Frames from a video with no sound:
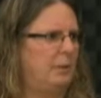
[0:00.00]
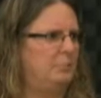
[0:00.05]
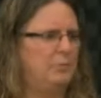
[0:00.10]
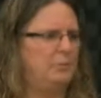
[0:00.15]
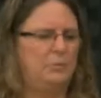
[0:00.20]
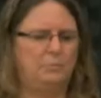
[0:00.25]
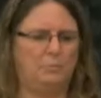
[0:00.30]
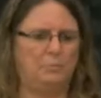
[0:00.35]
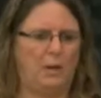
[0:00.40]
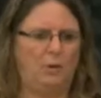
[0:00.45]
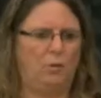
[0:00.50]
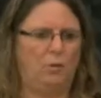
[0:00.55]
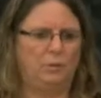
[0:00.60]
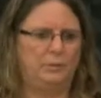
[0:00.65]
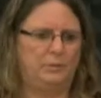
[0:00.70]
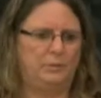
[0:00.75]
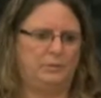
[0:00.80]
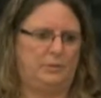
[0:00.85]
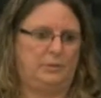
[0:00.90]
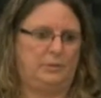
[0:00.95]
I'm my
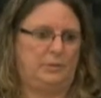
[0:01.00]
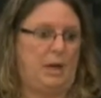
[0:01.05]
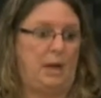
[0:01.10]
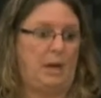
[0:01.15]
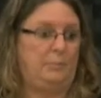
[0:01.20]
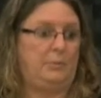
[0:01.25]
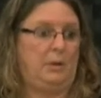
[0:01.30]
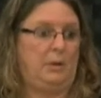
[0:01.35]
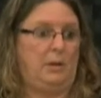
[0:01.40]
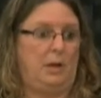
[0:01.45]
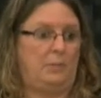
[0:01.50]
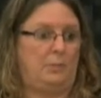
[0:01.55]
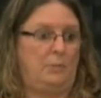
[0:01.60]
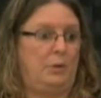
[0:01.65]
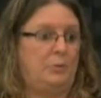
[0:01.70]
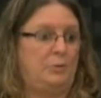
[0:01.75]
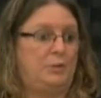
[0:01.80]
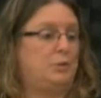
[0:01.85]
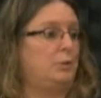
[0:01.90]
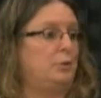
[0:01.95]
whole I'm I'm I
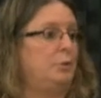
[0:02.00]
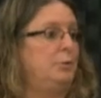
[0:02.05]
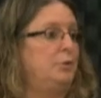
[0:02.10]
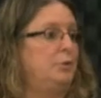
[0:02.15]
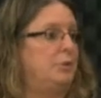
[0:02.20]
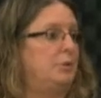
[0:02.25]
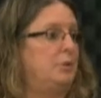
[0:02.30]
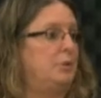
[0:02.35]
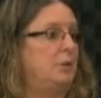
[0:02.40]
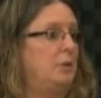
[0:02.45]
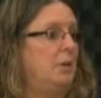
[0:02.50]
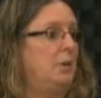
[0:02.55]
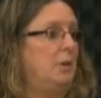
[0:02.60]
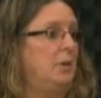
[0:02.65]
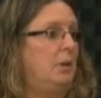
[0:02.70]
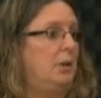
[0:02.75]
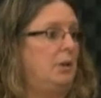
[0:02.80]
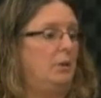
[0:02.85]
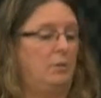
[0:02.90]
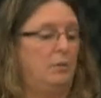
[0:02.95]
was delusioned.
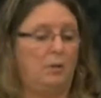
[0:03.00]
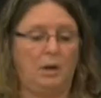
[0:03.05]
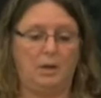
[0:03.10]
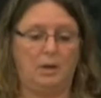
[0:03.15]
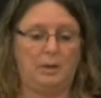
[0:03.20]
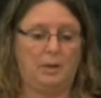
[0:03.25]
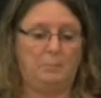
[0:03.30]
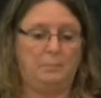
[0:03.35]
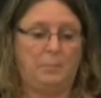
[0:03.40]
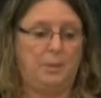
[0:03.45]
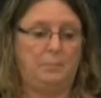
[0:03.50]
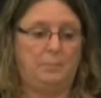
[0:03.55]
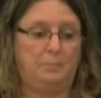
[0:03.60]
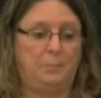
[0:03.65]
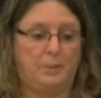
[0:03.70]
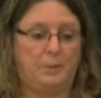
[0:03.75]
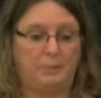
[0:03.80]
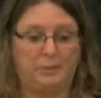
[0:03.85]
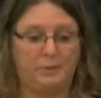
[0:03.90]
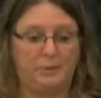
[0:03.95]
You know, I, my
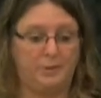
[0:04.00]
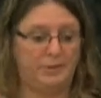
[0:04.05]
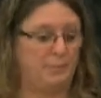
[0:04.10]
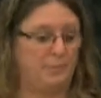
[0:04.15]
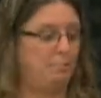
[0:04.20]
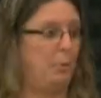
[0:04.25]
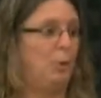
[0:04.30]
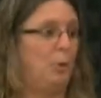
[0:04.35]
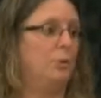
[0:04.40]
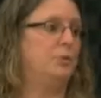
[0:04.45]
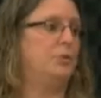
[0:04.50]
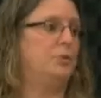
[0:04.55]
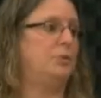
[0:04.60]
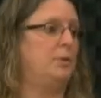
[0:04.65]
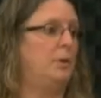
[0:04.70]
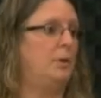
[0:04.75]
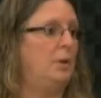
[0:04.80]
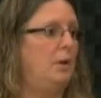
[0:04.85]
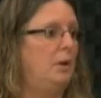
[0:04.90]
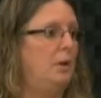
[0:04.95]
bubble is
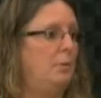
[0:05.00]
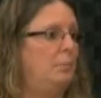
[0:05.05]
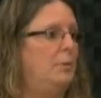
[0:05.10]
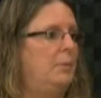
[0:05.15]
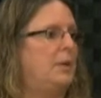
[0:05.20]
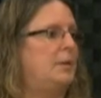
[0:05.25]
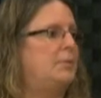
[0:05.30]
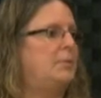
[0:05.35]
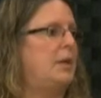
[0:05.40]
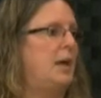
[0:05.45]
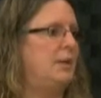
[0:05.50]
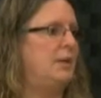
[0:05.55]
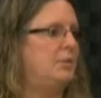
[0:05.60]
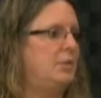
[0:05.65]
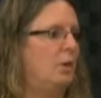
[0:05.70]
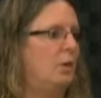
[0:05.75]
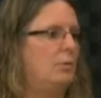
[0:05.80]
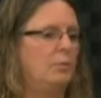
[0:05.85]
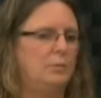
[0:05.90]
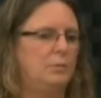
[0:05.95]
burst. Yes. Because I
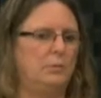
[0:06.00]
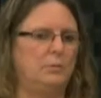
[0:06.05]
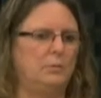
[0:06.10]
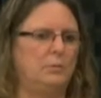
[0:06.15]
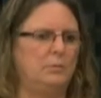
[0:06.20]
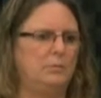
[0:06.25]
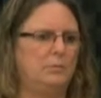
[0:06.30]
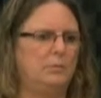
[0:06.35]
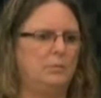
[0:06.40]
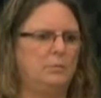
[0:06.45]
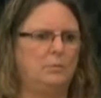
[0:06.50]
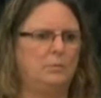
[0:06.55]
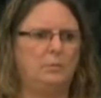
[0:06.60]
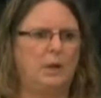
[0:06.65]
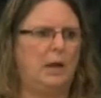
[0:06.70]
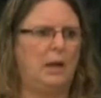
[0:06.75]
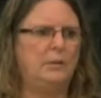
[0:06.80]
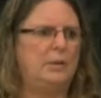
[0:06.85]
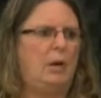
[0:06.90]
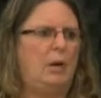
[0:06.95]
don't
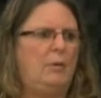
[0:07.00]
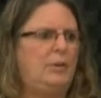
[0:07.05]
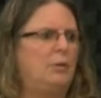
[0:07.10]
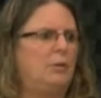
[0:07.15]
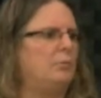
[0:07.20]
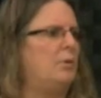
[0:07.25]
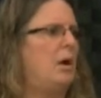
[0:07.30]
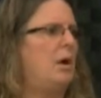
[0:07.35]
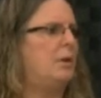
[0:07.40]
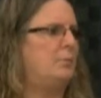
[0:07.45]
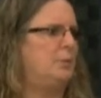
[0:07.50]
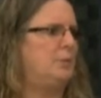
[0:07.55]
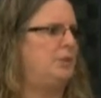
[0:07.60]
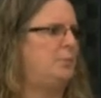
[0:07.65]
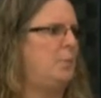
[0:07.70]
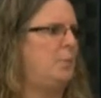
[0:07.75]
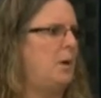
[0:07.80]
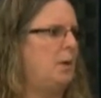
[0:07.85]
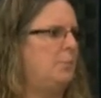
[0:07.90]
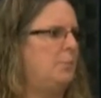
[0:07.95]
I, now I don't know how to
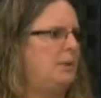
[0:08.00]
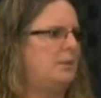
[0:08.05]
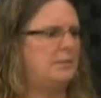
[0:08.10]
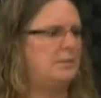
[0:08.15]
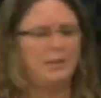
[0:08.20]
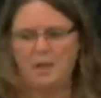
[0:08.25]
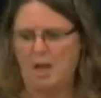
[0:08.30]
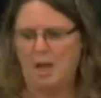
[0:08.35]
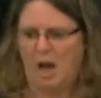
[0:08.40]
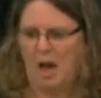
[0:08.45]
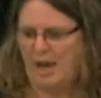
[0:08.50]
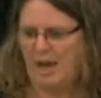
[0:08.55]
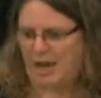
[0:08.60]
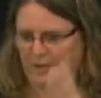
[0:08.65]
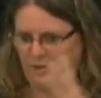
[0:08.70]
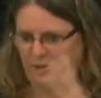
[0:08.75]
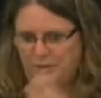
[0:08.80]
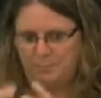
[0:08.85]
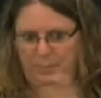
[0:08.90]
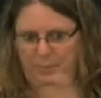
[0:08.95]
respond because I
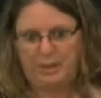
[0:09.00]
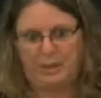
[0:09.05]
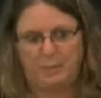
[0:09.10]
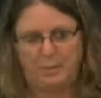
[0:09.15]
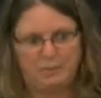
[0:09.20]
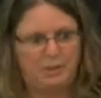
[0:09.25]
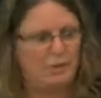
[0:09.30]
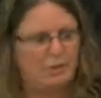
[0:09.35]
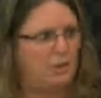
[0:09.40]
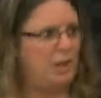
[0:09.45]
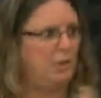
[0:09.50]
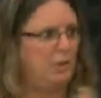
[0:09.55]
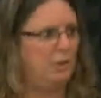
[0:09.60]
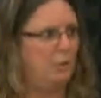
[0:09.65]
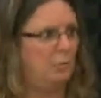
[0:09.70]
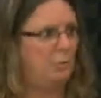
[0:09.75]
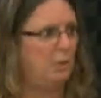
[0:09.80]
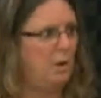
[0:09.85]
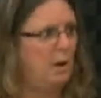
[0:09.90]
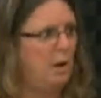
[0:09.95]
had this big image and I
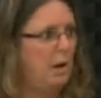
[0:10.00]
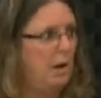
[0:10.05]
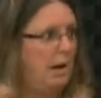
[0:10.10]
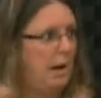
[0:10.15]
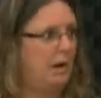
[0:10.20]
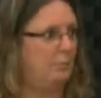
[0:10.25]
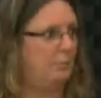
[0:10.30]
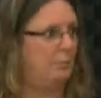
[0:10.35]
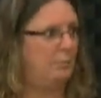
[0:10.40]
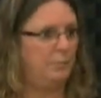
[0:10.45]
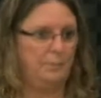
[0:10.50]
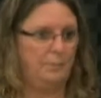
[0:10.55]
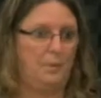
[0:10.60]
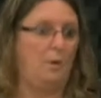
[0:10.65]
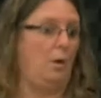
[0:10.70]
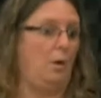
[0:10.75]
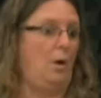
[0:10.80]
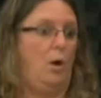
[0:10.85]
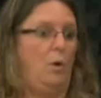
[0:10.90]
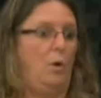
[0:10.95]
knew, and
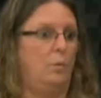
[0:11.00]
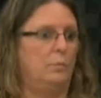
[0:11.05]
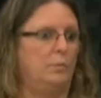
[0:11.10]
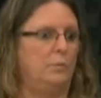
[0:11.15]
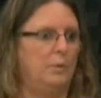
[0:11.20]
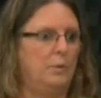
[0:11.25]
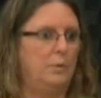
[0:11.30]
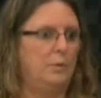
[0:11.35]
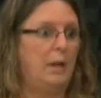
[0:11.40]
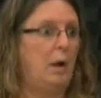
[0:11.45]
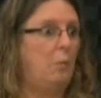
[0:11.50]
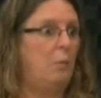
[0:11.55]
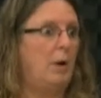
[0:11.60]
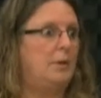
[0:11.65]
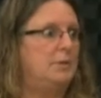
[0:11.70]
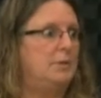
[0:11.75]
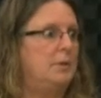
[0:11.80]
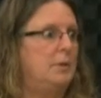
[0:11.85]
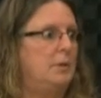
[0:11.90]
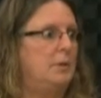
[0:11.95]
oh, now what?
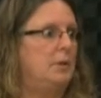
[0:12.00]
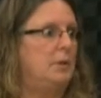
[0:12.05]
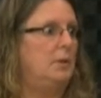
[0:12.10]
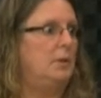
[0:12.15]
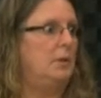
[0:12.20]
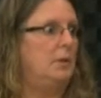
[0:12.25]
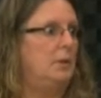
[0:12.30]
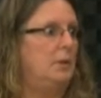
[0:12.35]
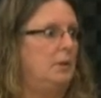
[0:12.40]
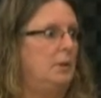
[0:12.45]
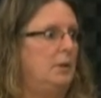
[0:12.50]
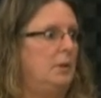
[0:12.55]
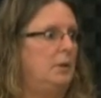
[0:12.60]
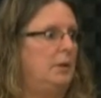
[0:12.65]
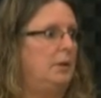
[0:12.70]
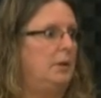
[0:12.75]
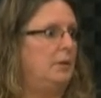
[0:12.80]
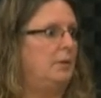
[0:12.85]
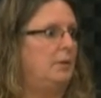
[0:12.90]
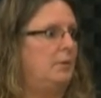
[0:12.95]

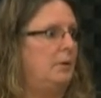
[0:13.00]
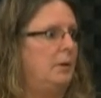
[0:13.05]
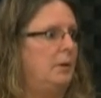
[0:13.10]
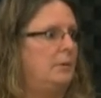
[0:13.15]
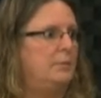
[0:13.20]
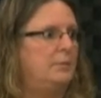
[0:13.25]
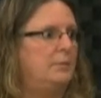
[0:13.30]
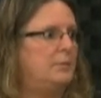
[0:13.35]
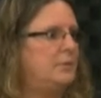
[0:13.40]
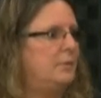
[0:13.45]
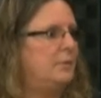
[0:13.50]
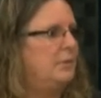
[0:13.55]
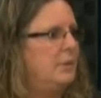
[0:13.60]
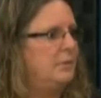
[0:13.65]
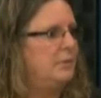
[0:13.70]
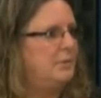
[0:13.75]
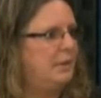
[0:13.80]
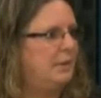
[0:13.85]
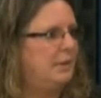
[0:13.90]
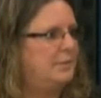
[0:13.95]
You know, and so
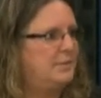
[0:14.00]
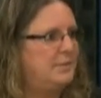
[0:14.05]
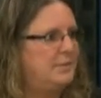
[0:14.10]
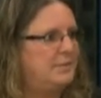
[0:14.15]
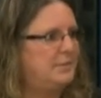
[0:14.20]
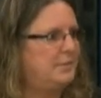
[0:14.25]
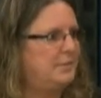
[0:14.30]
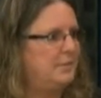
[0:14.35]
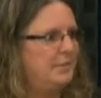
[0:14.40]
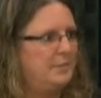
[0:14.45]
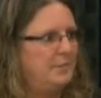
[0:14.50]
it, it's.